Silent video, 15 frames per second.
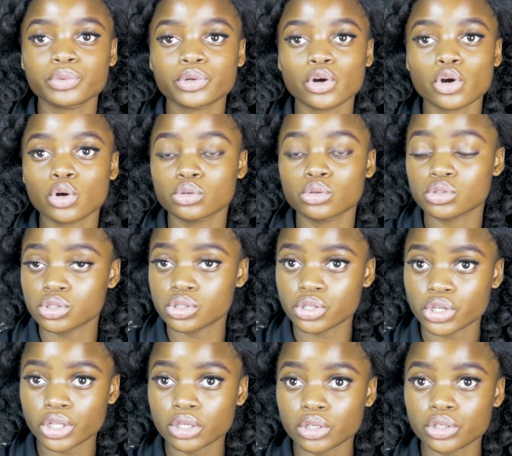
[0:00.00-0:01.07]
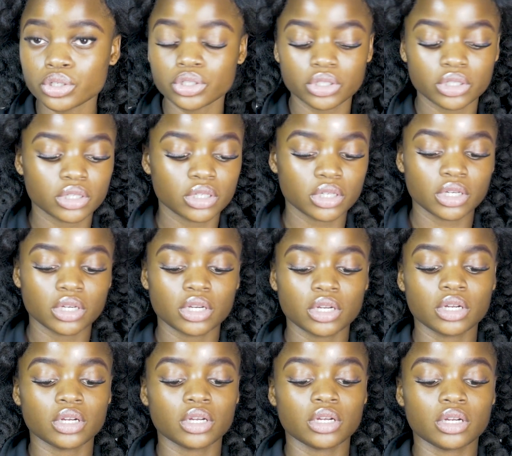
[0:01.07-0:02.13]
Pro concealer
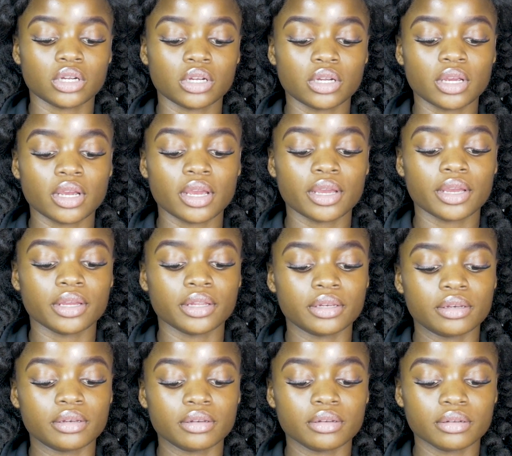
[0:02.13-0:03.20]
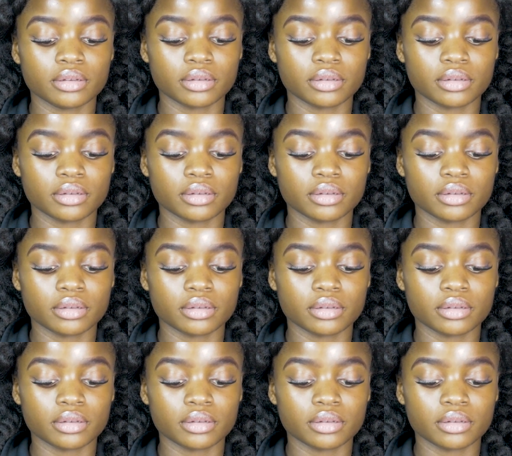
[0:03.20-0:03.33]
and